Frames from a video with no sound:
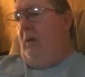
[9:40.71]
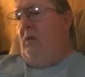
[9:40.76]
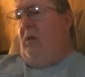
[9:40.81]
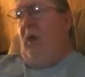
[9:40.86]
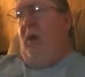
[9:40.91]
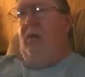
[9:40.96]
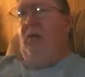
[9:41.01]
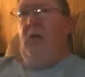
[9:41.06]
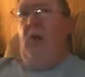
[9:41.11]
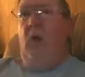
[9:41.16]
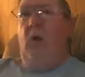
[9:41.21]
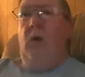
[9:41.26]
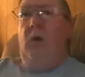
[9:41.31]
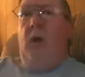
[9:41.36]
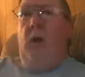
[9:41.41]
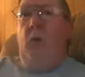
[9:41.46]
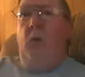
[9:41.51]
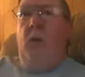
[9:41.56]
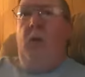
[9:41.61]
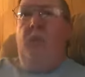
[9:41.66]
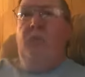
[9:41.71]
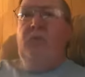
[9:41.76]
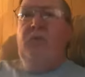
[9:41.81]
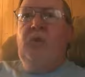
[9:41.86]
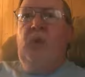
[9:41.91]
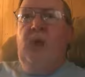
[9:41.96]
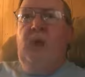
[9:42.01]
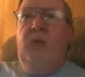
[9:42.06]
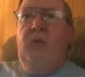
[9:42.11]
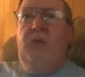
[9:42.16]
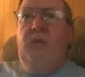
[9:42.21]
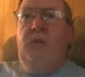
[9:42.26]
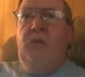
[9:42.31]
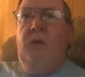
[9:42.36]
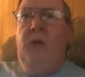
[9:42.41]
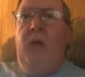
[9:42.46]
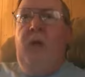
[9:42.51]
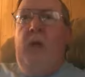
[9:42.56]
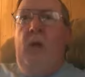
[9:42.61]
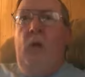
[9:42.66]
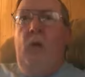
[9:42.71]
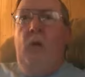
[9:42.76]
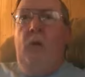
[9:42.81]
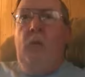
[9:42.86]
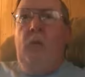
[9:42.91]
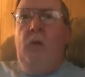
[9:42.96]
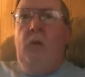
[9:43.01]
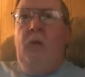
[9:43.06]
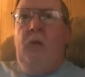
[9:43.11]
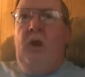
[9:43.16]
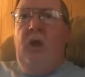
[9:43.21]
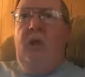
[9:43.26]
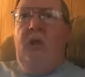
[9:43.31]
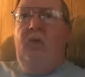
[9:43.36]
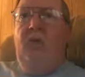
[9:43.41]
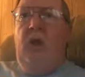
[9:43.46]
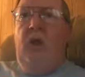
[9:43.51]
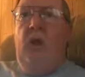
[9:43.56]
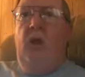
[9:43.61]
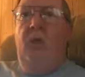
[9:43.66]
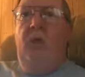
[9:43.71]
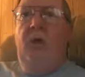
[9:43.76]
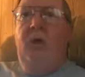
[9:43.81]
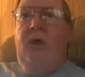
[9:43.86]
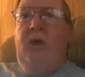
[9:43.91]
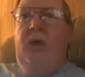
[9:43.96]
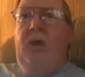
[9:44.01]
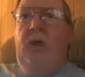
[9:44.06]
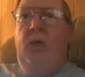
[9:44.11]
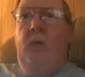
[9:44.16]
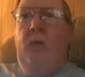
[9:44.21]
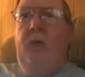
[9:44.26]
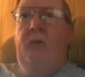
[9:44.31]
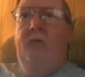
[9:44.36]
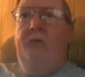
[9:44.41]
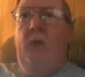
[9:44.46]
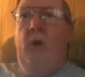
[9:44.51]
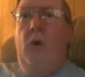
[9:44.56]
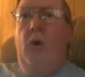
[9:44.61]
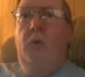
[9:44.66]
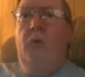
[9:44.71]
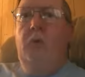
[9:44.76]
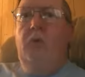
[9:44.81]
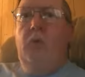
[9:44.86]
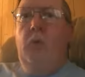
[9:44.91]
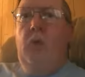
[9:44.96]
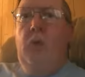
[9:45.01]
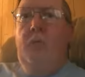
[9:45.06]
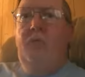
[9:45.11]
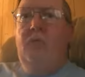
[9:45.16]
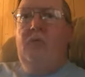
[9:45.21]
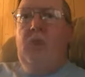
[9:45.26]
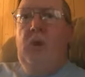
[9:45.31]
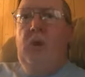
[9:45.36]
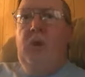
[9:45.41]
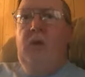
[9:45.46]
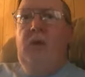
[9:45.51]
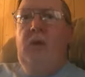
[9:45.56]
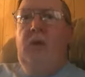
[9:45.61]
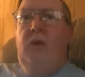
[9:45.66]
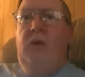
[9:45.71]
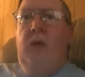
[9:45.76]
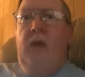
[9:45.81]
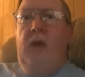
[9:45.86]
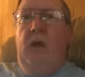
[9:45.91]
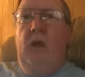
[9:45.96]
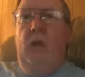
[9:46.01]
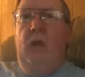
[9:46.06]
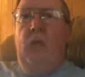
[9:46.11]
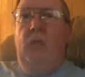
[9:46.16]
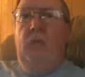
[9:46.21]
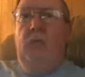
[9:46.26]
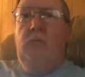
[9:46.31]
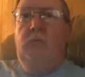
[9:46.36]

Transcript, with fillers: Take down that website now. Take down the Kiwi Farms website now.